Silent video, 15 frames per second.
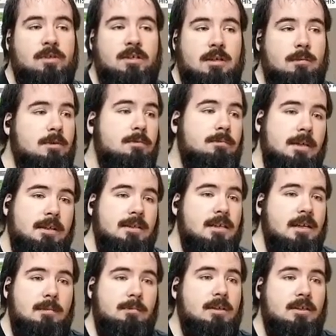seems fit to
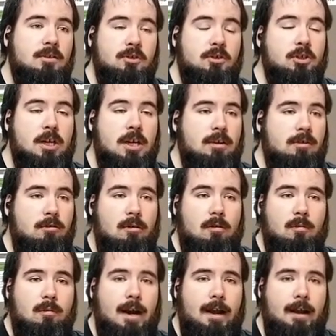keep this channel
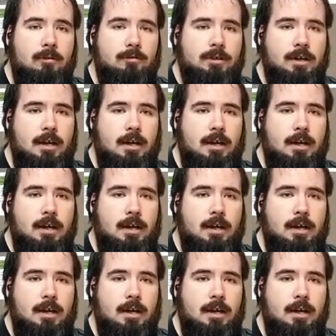around.